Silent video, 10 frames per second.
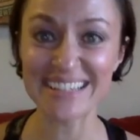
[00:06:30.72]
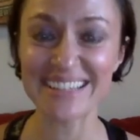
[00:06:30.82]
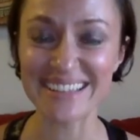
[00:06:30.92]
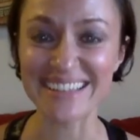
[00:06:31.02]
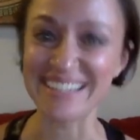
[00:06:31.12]

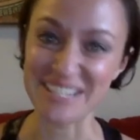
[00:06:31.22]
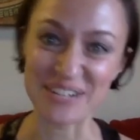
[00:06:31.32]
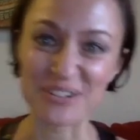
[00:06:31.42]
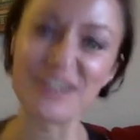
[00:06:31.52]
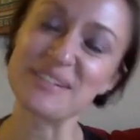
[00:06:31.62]
and I
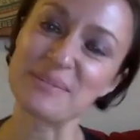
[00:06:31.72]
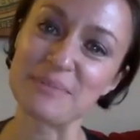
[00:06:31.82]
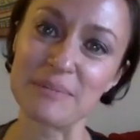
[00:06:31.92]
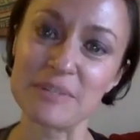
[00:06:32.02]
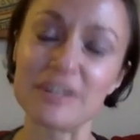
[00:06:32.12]
still cry
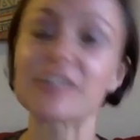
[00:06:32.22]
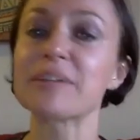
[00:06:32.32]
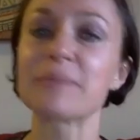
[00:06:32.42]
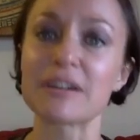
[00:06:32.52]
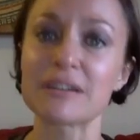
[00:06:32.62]
sometimes talking
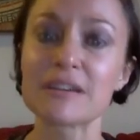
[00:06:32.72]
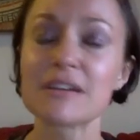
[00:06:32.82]
about it,